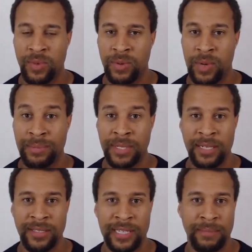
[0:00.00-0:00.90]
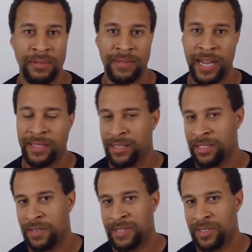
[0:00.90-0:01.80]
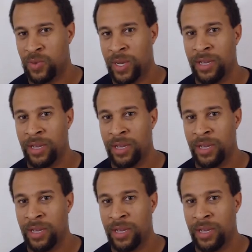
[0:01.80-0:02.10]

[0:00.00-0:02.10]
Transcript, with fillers: websites that provide this service as well.